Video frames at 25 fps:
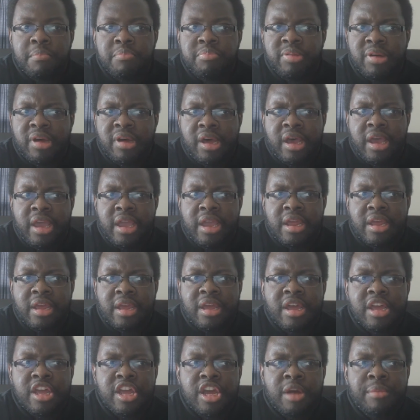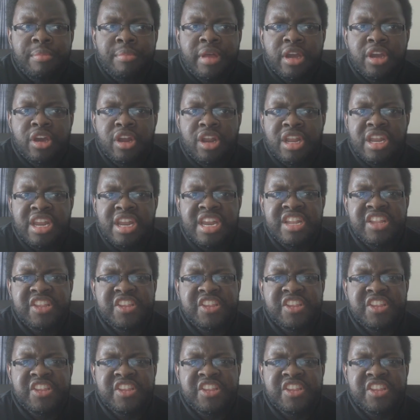But I'm not gonna